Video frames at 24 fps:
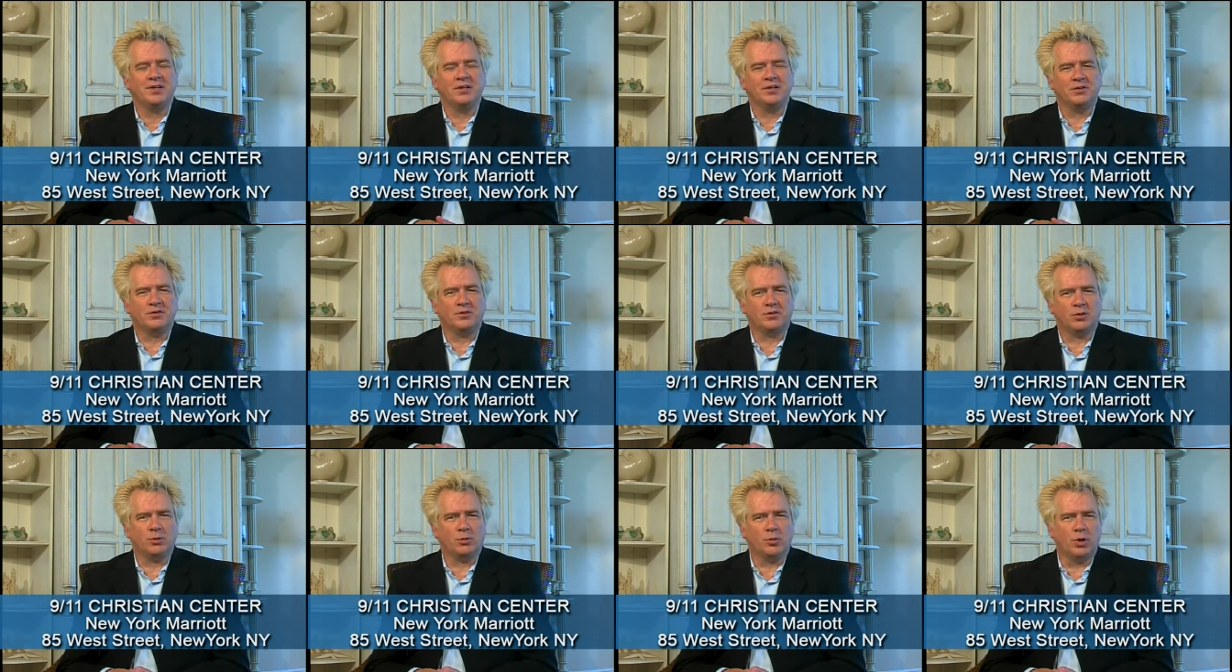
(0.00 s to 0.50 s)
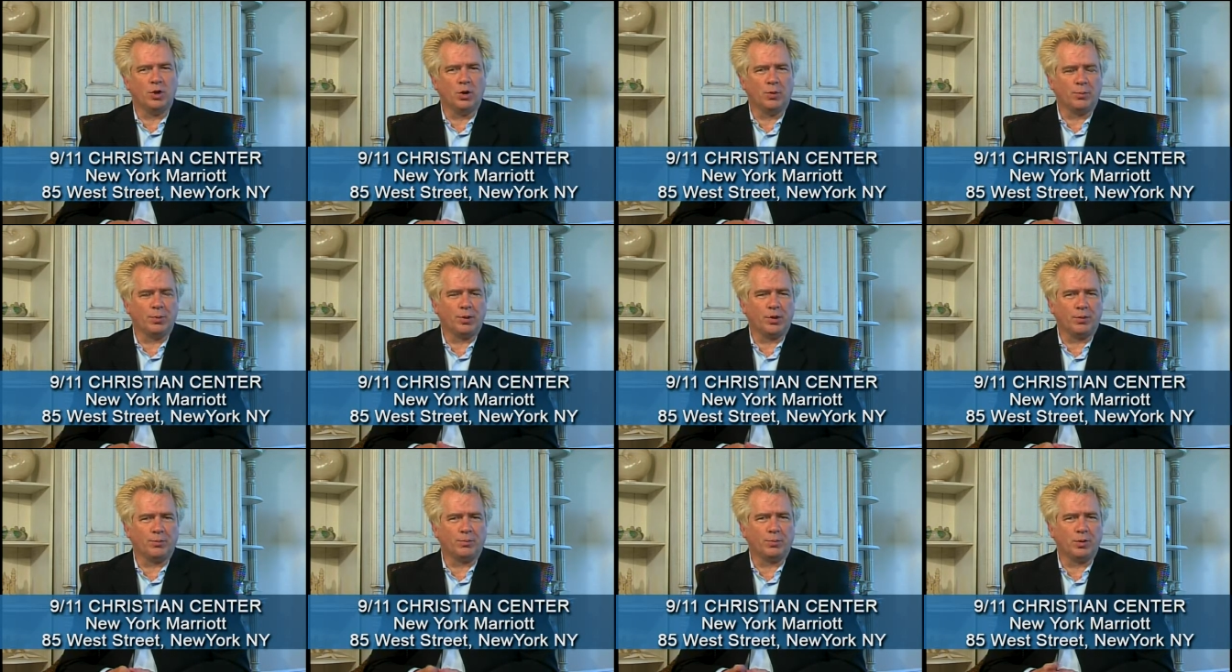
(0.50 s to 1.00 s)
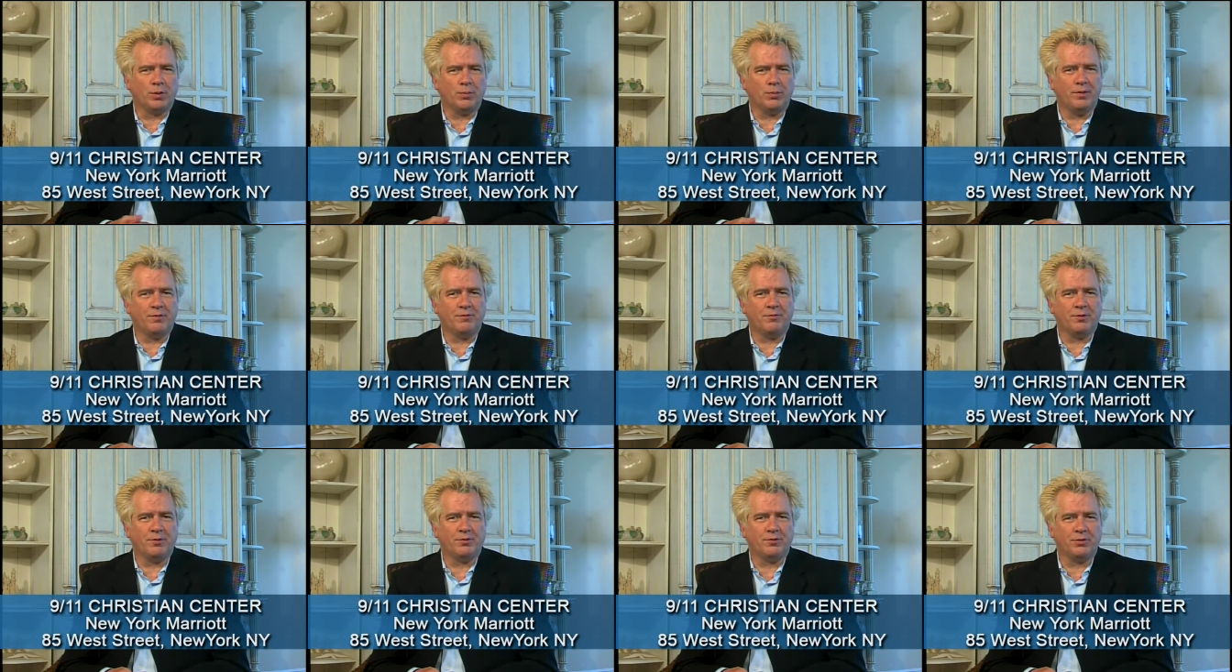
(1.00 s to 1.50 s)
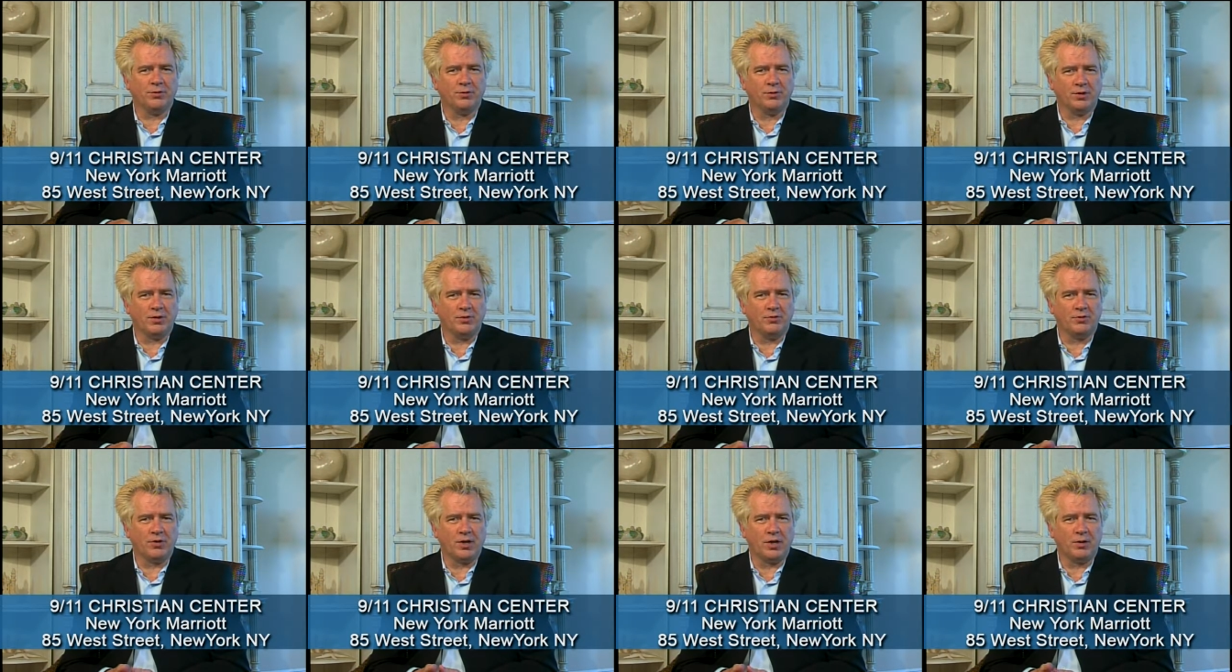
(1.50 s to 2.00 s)
until we open our permanent
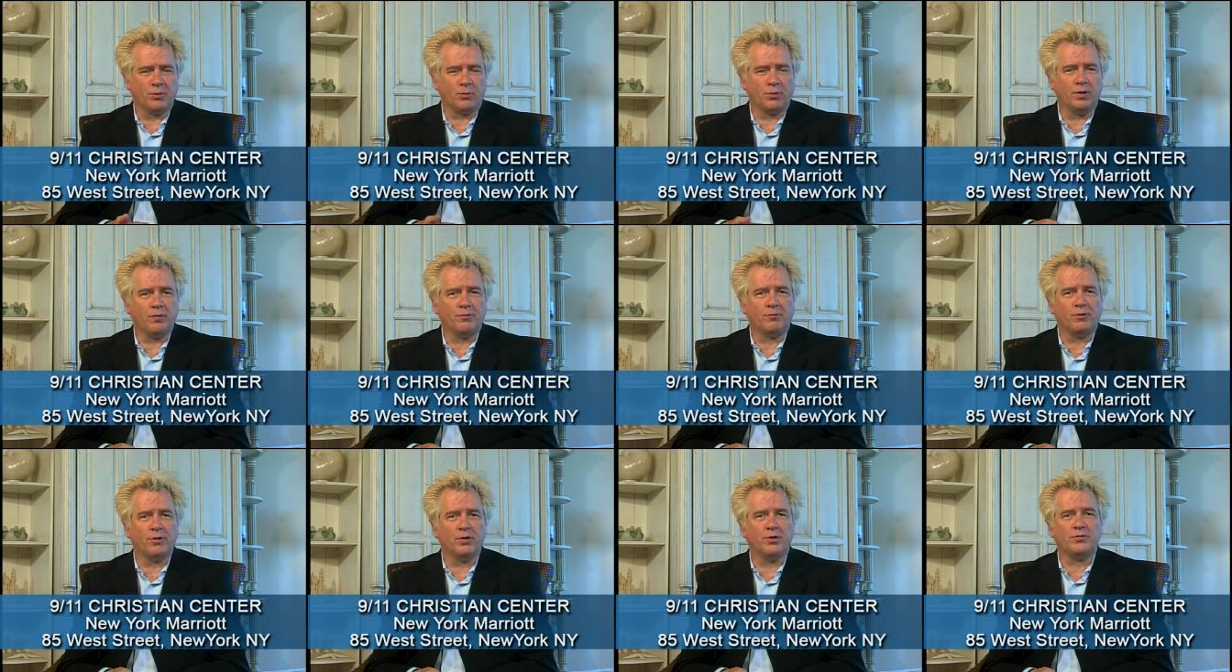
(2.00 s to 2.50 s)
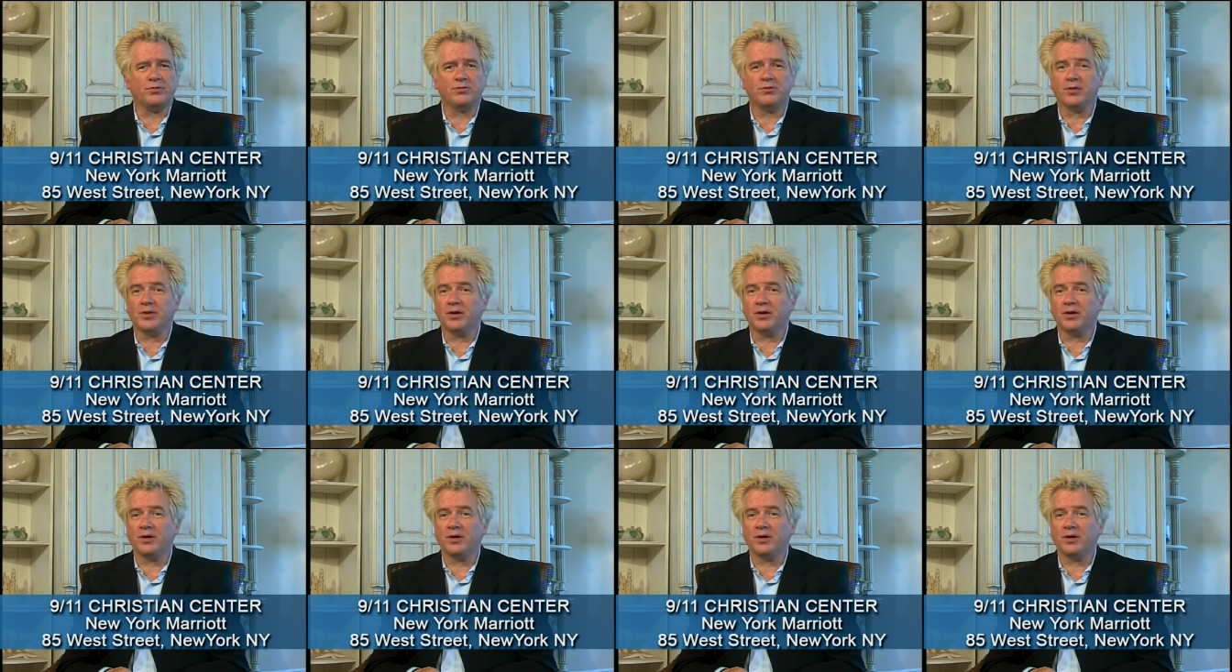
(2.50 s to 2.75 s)
facility January 1st.